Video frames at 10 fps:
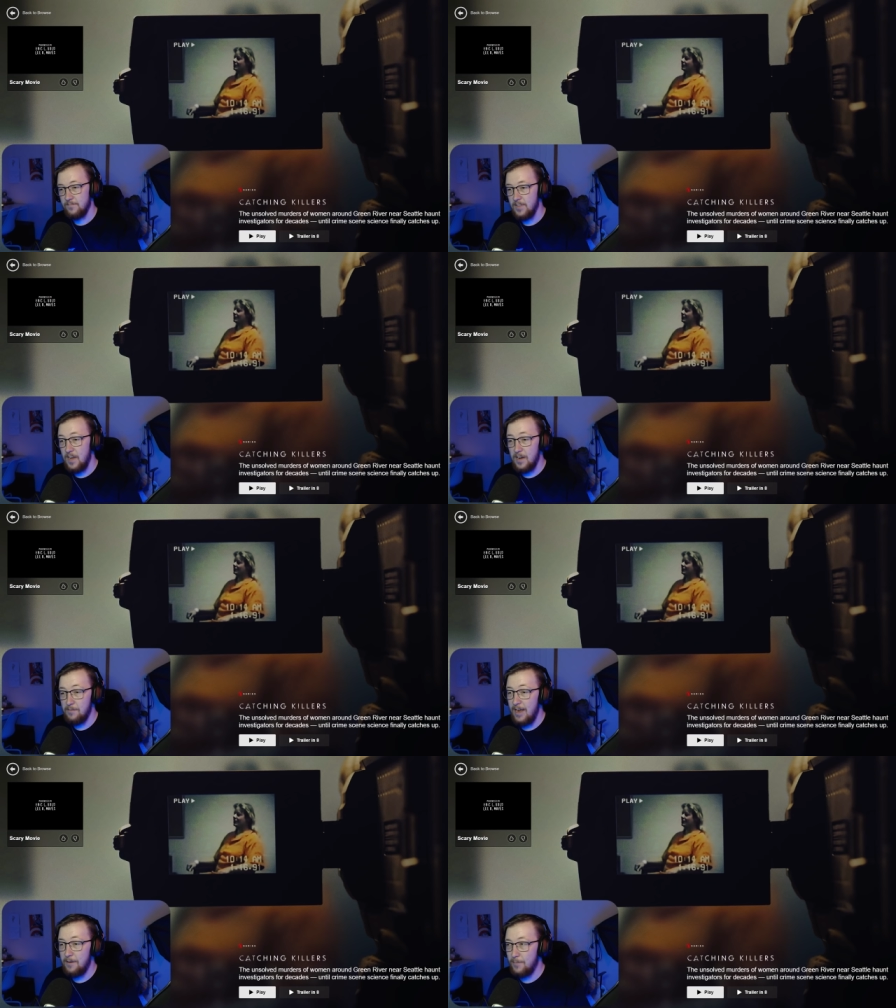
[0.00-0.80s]
Oh
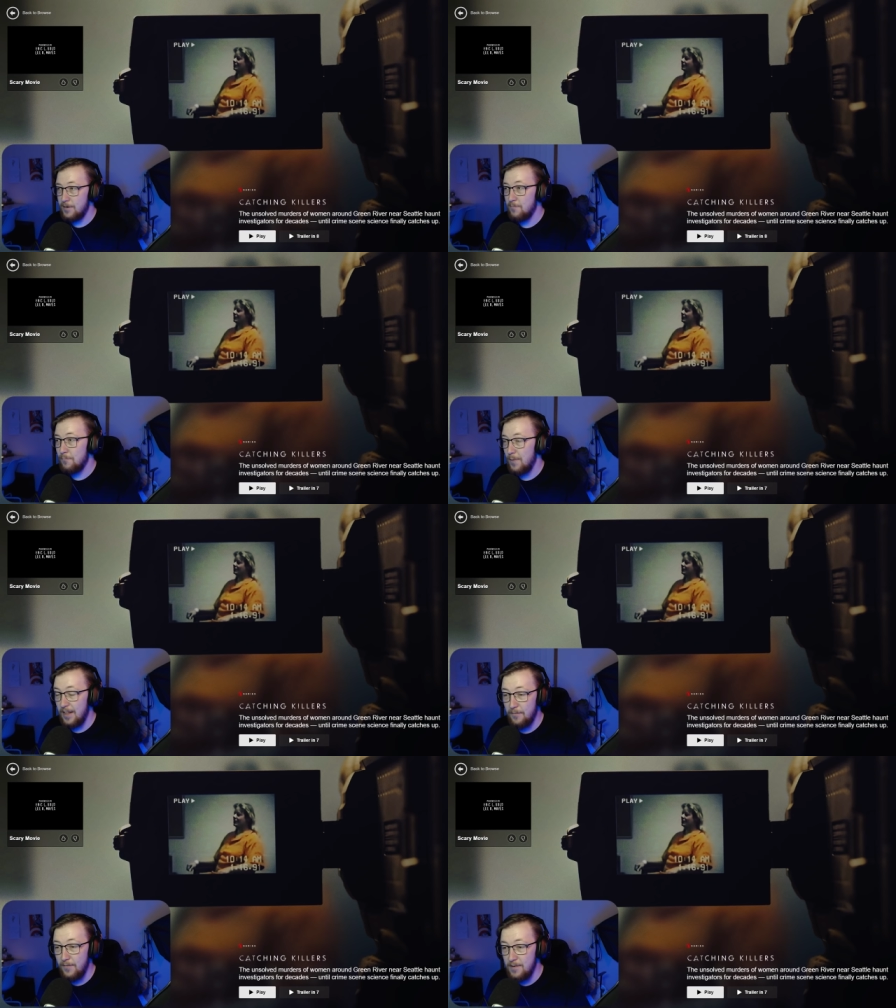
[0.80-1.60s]
wow, what a
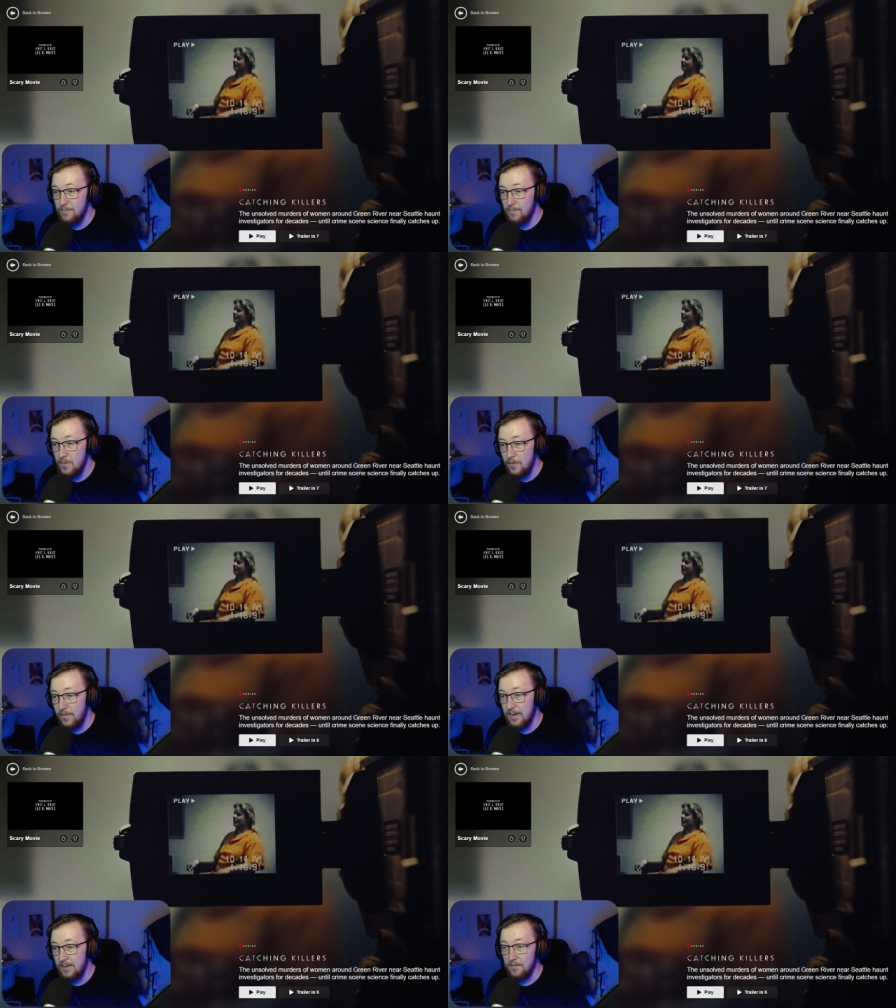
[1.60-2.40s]
relevant
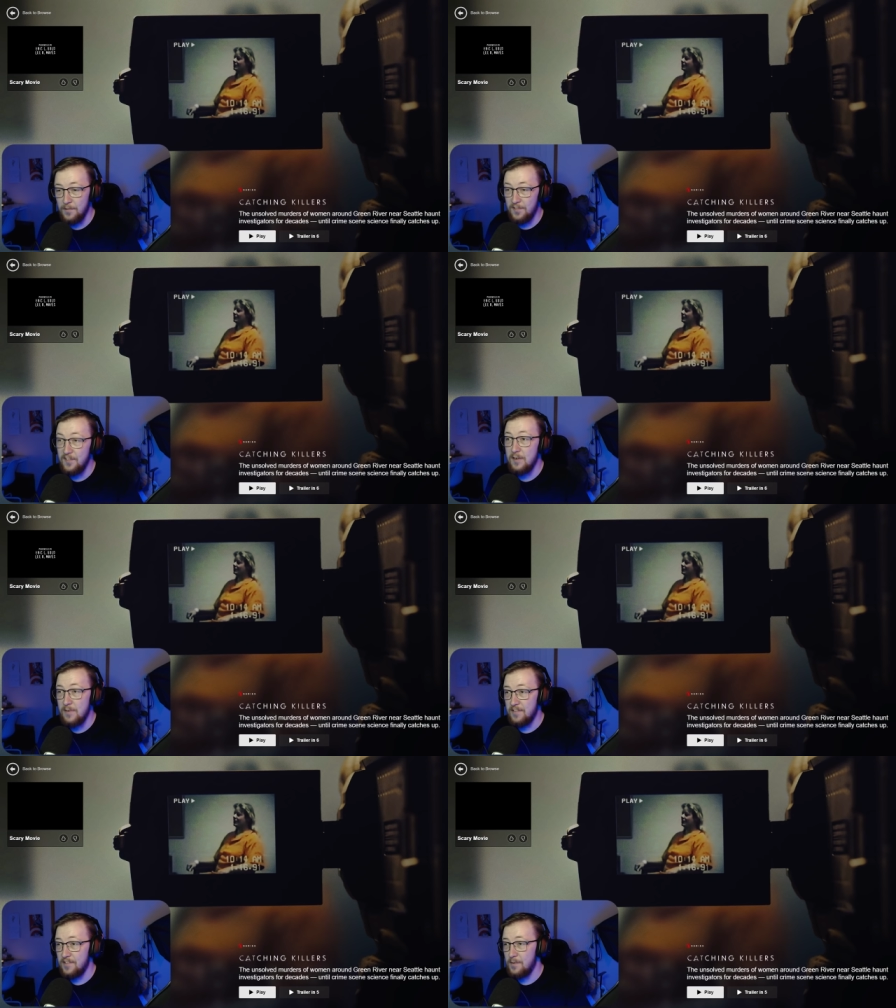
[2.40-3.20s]
movie or
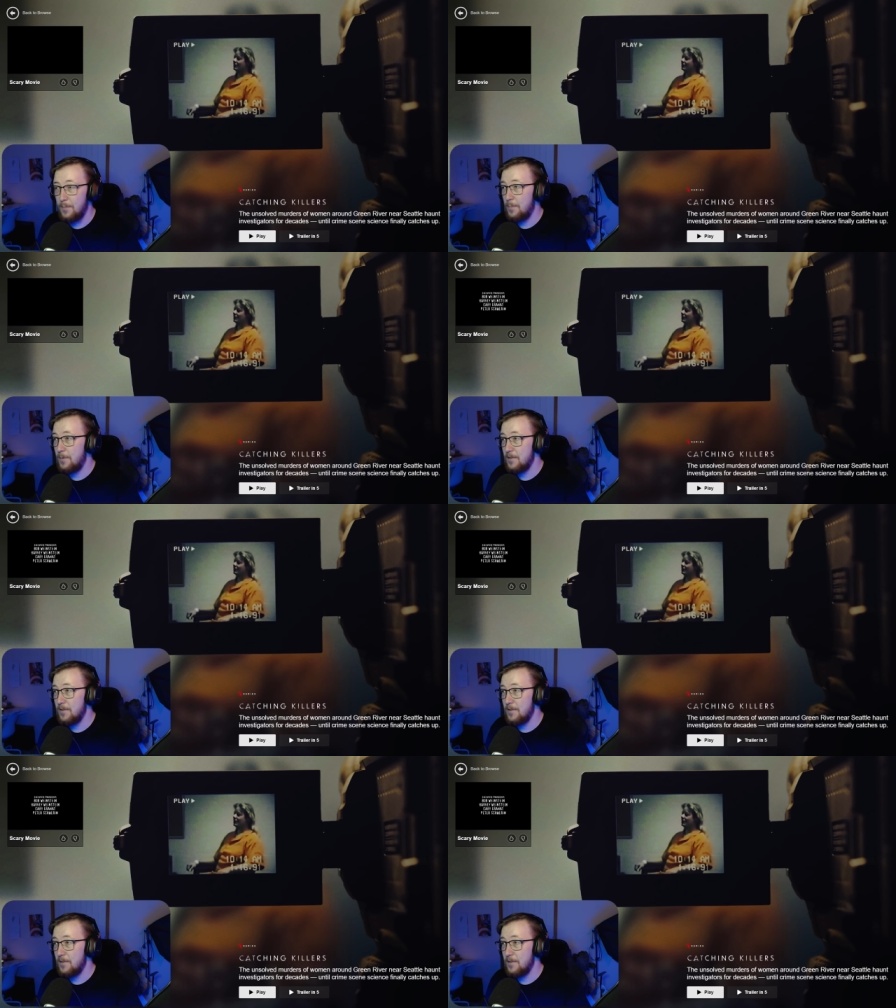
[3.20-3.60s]
series to pop on